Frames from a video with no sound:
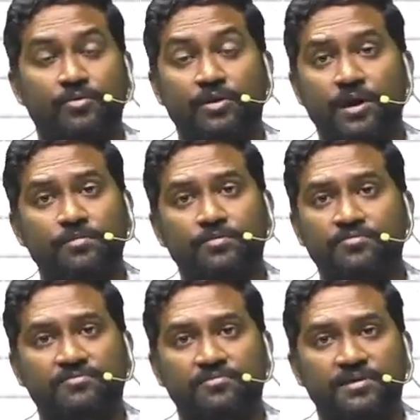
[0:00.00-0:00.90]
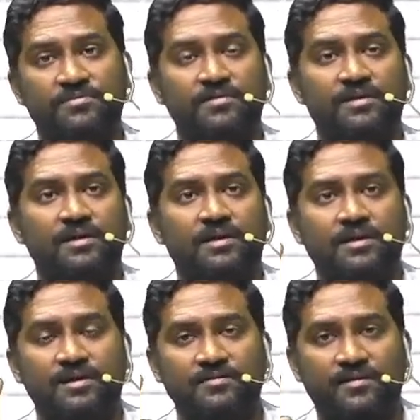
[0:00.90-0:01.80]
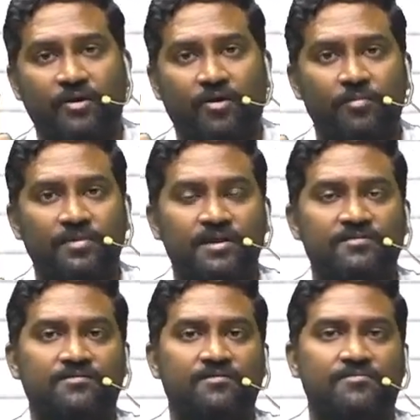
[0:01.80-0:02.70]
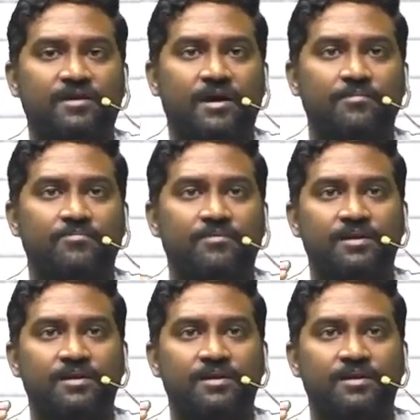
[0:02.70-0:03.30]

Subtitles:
No type 2 students. It is a combination of type